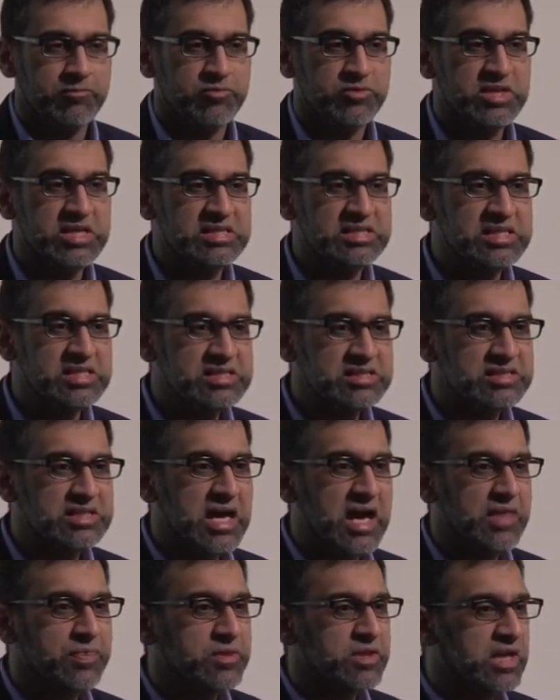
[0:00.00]
This is
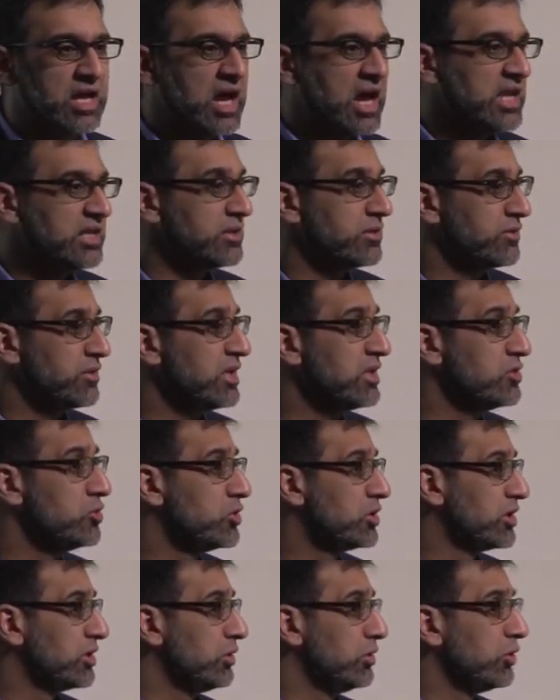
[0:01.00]
not the kind of thing you
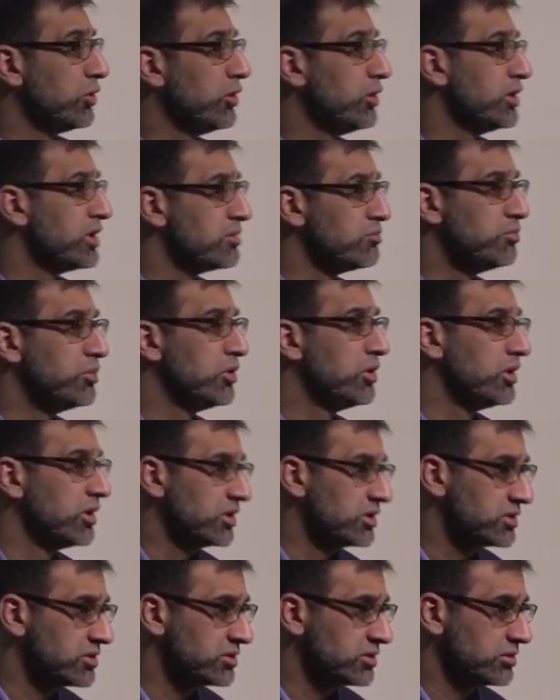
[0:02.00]
can learn in
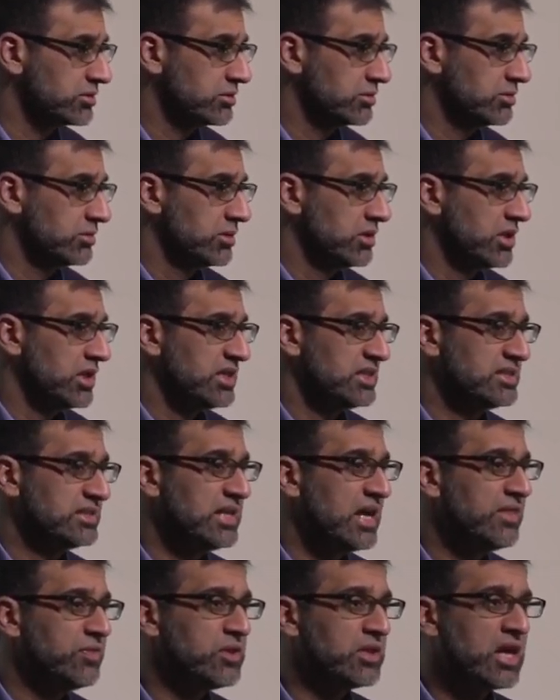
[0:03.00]
books. It's
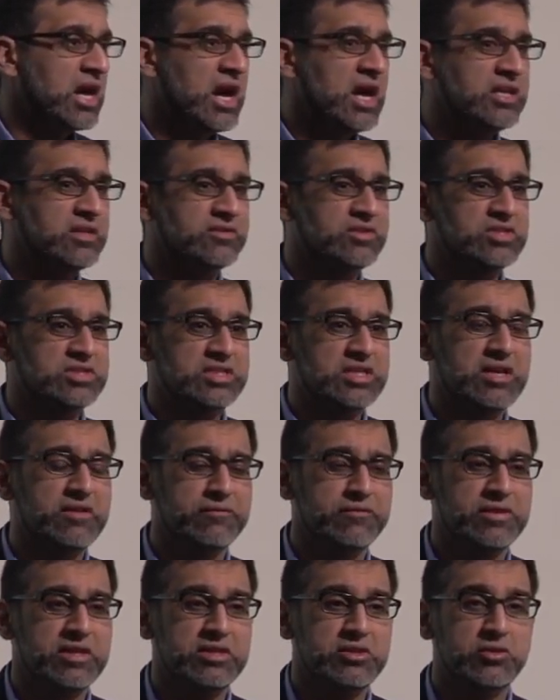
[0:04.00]
not the kind of
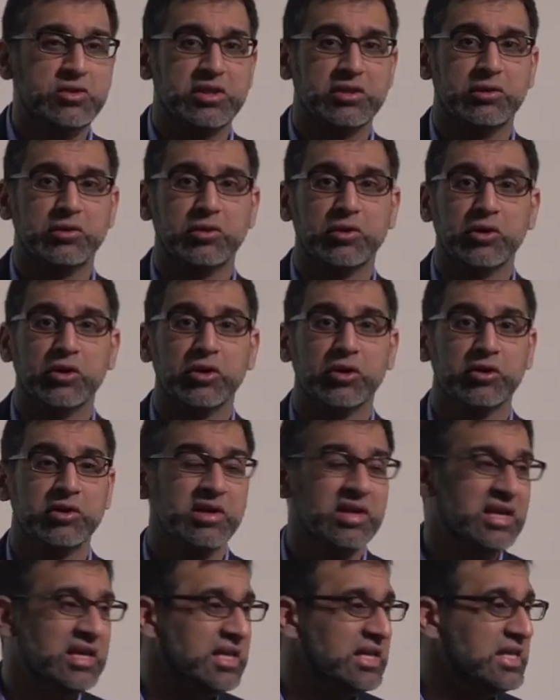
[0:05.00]
stuff that you can
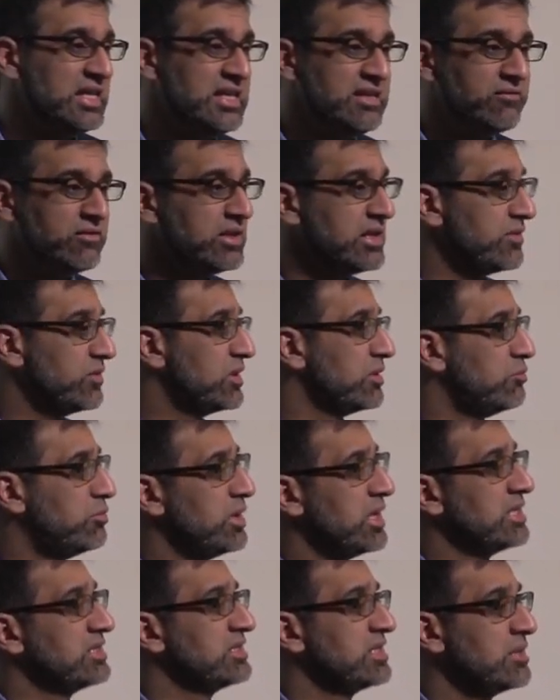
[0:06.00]
learn even at the
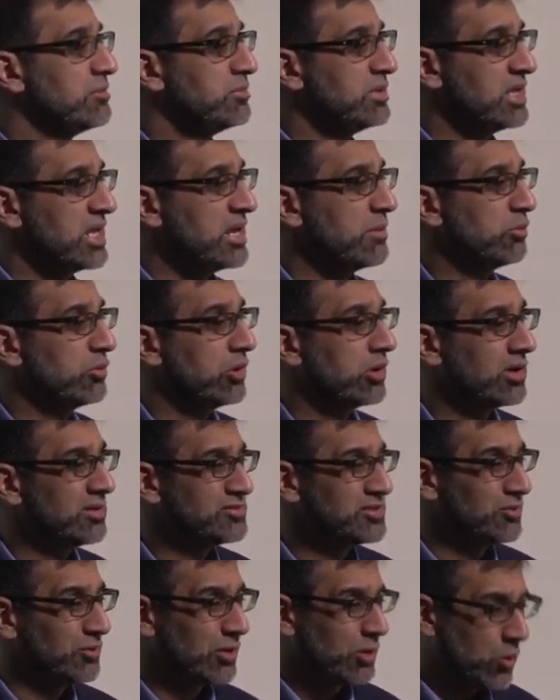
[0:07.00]
best MBA
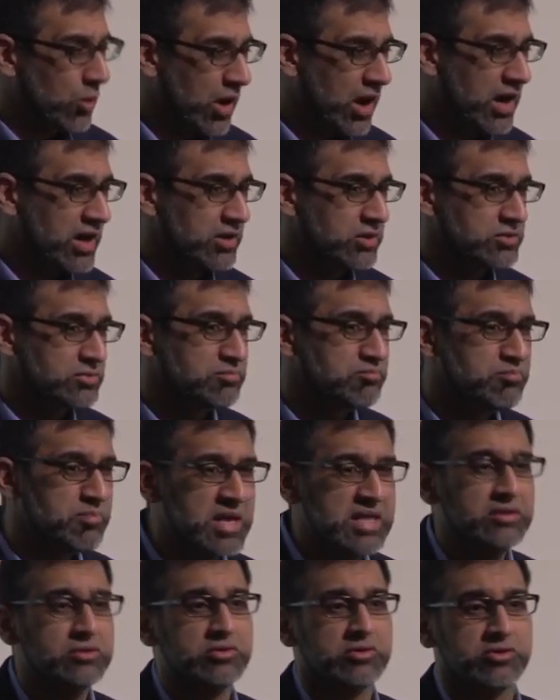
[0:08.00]
programs. It requires
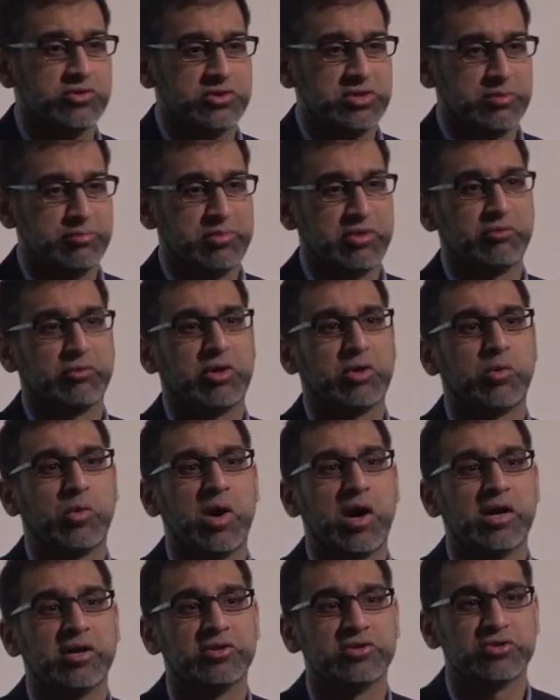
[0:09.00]
mentorship, it
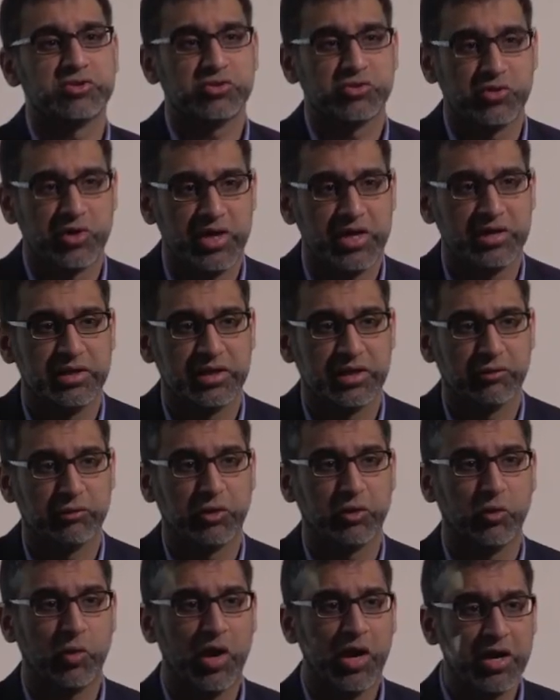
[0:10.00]
requires training, it
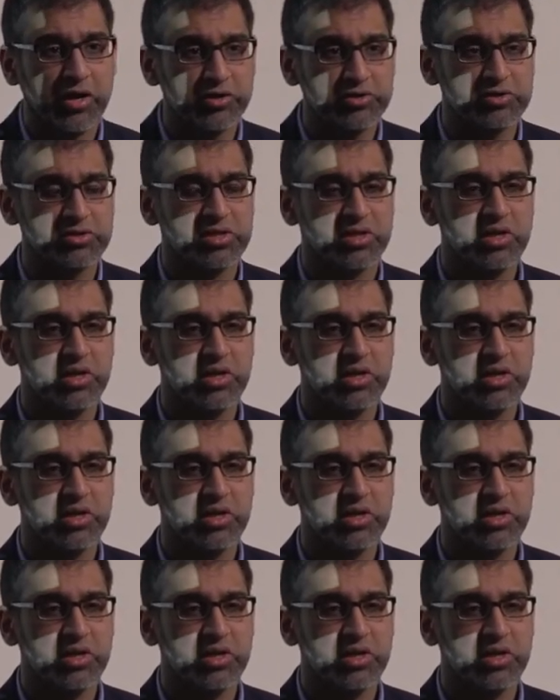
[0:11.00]
requires